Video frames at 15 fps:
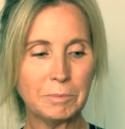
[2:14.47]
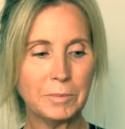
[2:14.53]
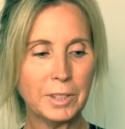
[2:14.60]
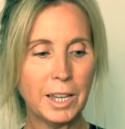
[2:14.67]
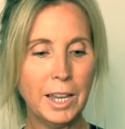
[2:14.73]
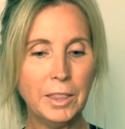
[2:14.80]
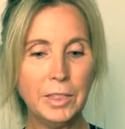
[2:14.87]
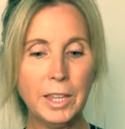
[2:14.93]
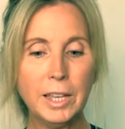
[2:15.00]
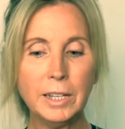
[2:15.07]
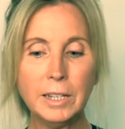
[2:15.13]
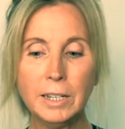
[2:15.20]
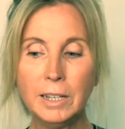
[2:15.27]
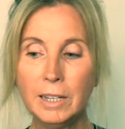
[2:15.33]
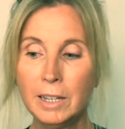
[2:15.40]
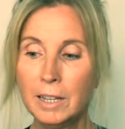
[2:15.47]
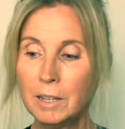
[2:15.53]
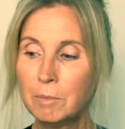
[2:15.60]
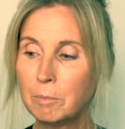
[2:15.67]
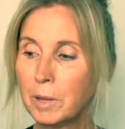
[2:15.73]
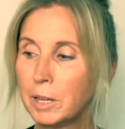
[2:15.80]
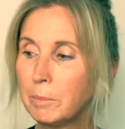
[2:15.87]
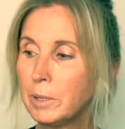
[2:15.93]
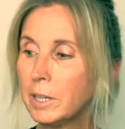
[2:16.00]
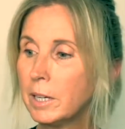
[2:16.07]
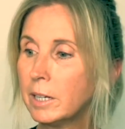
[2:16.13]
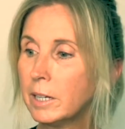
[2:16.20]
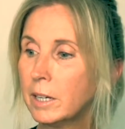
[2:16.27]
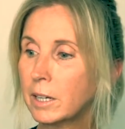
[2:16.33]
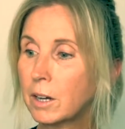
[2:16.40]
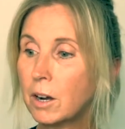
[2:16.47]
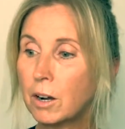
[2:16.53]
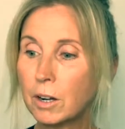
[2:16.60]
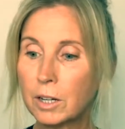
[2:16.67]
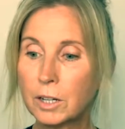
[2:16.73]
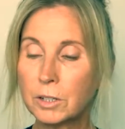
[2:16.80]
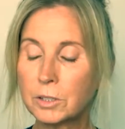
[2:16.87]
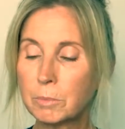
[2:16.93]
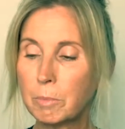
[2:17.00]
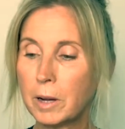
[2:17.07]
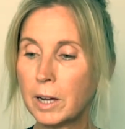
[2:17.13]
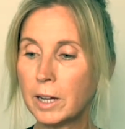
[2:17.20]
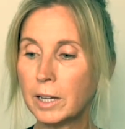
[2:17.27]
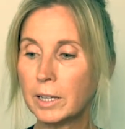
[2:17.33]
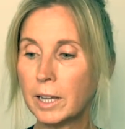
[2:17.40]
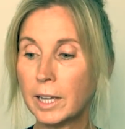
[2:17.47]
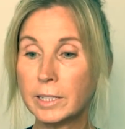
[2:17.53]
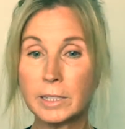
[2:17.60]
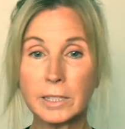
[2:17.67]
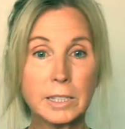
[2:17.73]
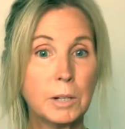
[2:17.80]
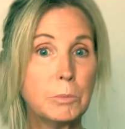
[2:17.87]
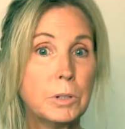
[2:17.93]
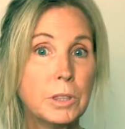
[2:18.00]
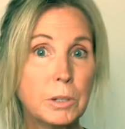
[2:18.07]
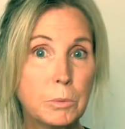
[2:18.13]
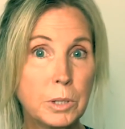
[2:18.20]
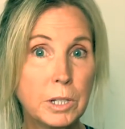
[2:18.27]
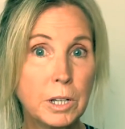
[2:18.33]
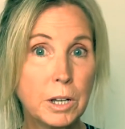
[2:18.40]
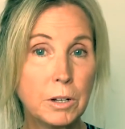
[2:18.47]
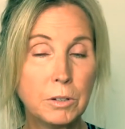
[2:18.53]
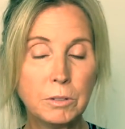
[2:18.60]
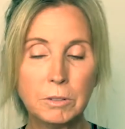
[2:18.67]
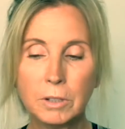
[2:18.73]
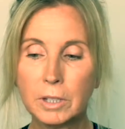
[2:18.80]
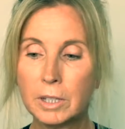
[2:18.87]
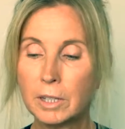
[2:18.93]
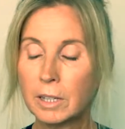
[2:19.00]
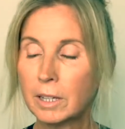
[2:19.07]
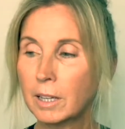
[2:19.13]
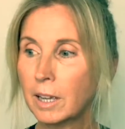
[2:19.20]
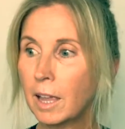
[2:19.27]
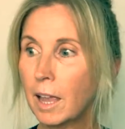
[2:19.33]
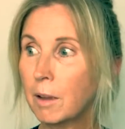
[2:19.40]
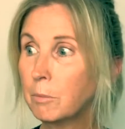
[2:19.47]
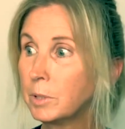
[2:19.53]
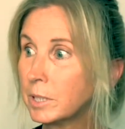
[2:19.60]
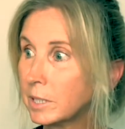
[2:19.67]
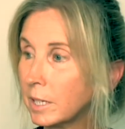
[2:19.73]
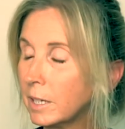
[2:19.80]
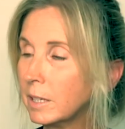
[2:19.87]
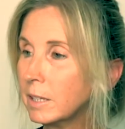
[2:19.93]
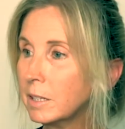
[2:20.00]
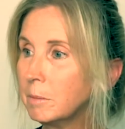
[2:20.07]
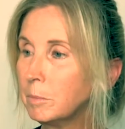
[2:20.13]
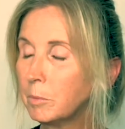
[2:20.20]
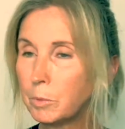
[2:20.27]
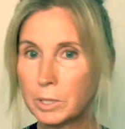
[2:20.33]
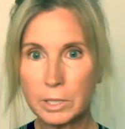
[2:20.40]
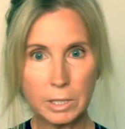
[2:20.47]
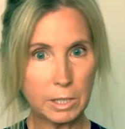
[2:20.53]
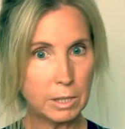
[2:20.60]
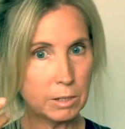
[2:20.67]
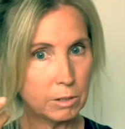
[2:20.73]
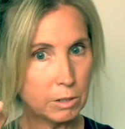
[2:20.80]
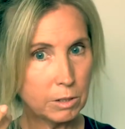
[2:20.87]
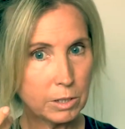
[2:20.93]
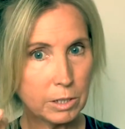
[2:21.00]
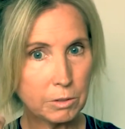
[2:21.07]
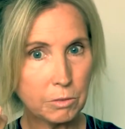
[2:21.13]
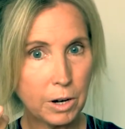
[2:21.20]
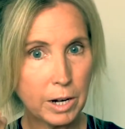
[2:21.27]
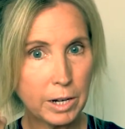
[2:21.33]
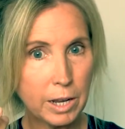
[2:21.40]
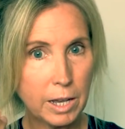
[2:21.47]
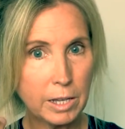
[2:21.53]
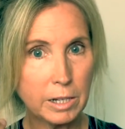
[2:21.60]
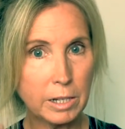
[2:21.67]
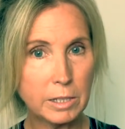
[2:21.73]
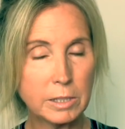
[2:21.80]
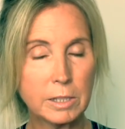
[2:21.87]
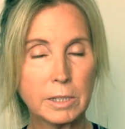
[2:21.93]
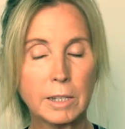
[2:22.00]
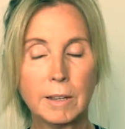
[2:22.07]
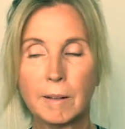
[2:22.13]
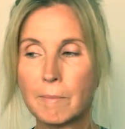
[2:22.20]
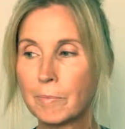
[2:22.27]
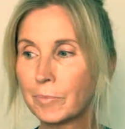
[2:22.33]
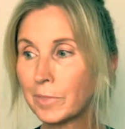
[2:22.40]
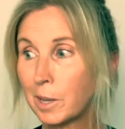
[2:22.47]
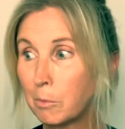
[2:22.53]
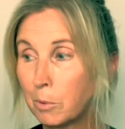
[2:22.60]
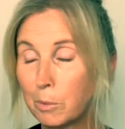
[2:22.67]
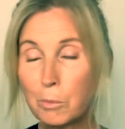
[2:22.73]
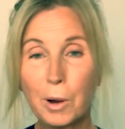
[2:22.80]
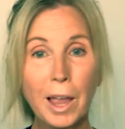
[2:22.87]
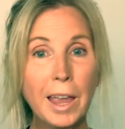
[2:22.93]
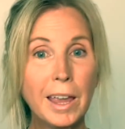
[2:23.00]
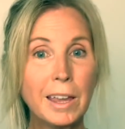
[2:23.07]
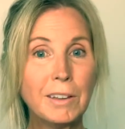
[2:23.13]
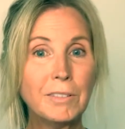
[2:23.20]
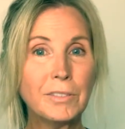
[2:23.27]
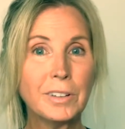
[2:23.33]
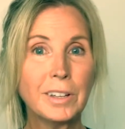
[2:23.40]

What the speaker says: and then maybe a car goes by and it's someone that we know, and we see them and we see they're looking right at us, and we wave